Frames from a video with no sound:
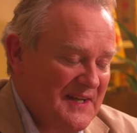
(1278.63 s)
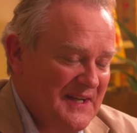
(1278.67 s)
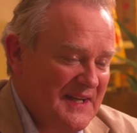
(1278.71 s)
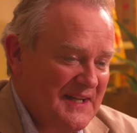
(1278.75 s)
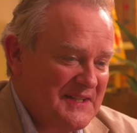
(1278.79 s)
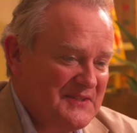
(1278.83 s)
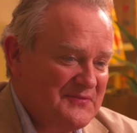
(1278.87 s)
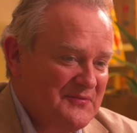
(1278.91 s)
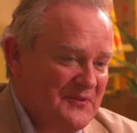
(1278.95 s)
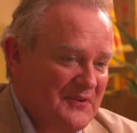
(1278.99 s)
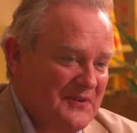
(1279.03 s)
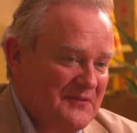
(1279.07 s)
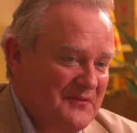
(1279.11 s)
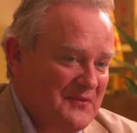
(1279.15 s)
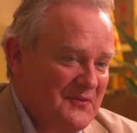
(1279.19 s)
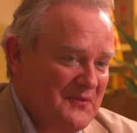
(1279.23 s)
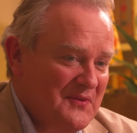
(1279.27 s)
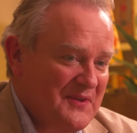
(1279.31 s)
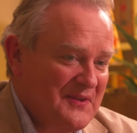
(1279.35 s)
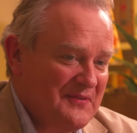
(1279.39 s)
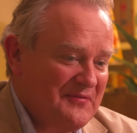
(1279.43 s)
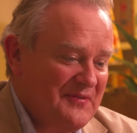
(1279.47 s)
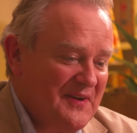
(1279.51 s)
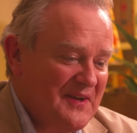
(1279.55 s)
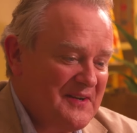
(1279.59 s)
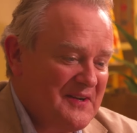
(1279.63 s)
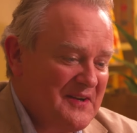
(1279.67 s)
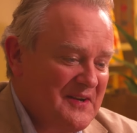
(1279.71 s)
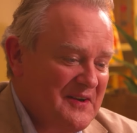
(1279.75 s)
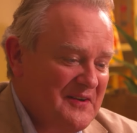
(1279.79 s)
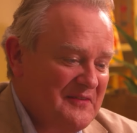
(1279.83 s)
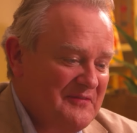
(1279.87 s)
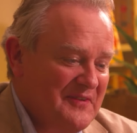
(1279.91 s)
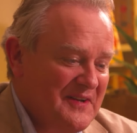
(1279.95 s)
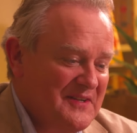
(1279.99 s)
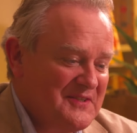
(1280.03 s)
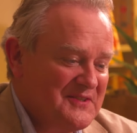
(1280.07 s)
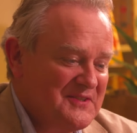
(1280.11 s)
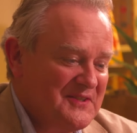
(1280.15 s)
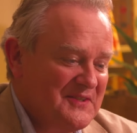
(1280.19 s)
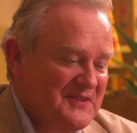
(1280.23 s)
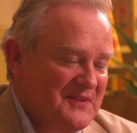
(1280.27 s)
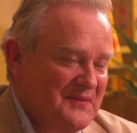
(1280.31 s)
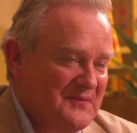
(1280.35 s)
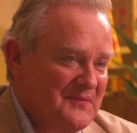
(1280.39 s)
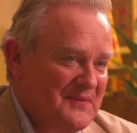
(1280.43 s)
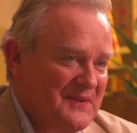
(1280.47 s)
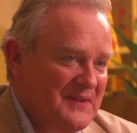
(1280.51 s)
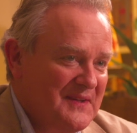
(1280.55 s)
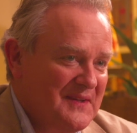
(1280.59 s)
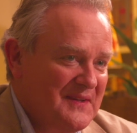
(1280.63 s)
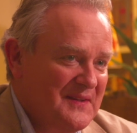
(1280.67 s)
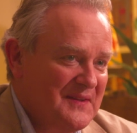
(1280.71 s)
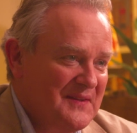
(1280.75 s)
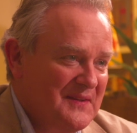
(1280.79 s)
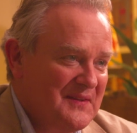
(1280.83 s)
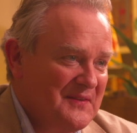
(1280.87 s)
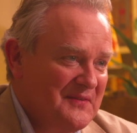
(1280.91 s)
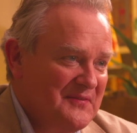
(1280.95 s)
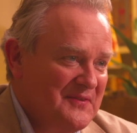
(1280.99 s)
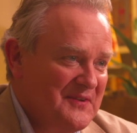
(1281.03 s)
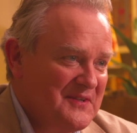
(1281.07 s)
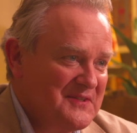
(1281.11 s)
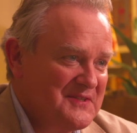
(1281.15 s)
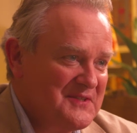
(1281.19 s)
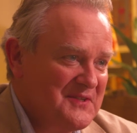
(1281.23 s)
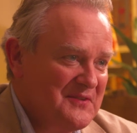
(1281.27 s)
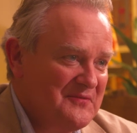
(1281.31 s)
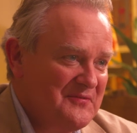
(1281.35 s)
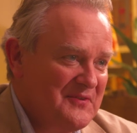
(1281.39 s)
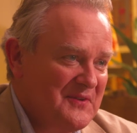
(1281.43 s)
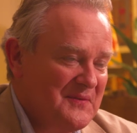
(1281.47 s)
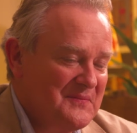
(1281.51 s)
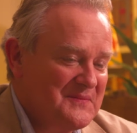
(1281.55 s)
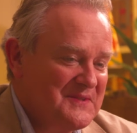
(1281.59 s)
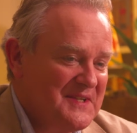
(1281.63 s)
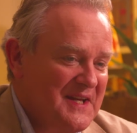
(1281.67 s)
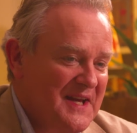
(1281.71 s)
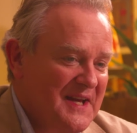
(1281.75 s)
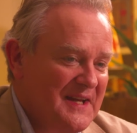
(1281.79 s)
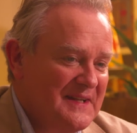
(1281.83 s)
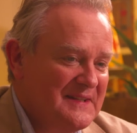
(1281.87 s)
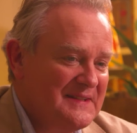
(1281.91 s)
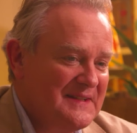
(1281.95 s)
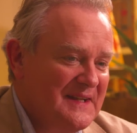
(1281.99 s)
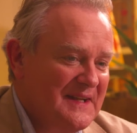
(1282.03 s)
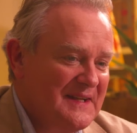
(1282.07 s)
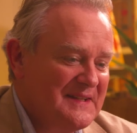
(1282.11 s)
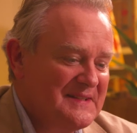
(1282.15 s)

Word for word: it's full of all the fun and adventure that the, you know, the first two films had,